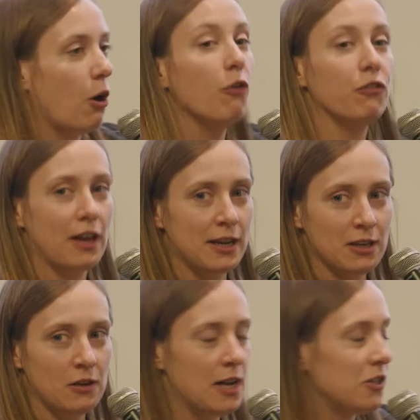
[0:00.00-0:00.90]
offline
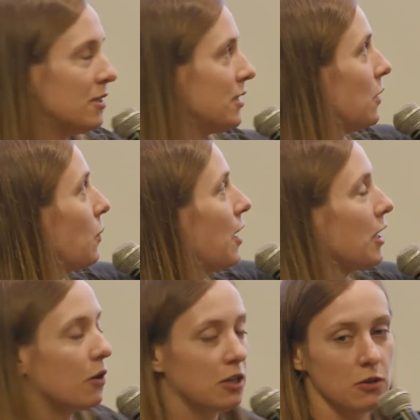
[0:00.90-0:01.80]
donations, as it were,
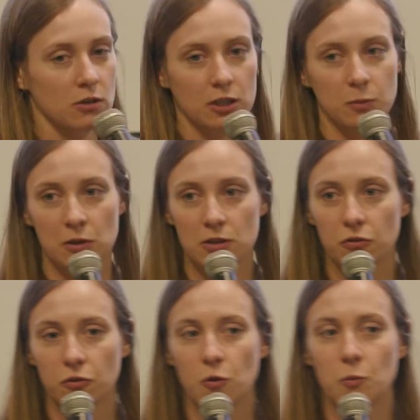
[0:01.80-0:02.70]
you can use our sponsor
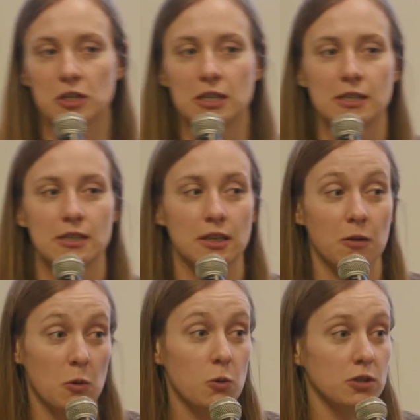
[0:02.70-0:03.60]
form, which is
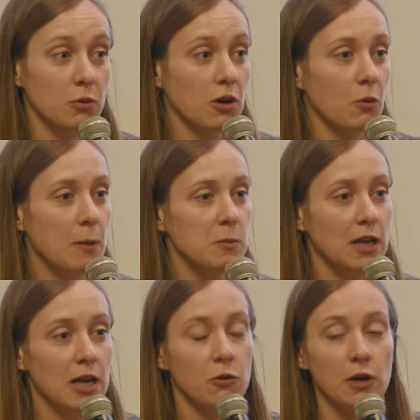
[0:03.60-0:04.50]
also on our
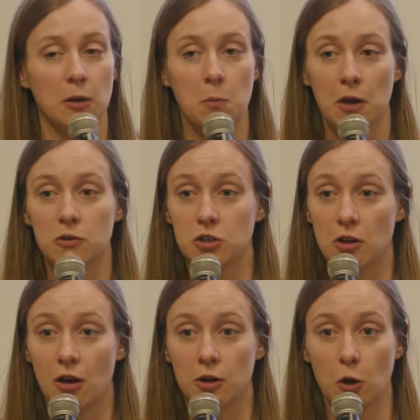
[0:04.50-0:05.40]
website, or I can post you
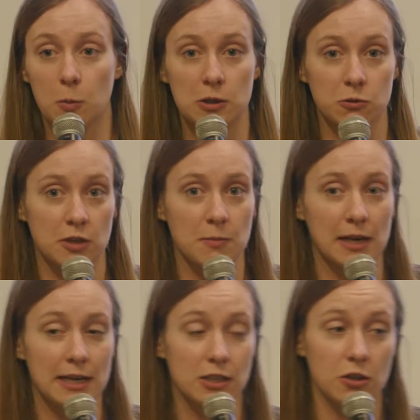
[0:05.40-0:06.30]
hard copies or
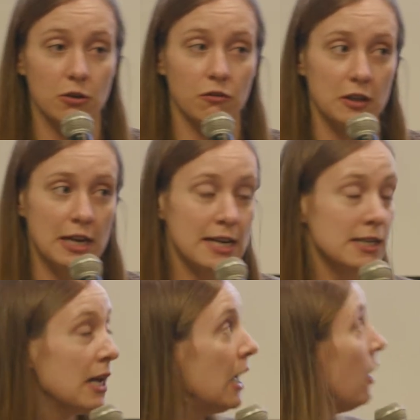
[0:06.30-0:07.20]
email it to you if you need.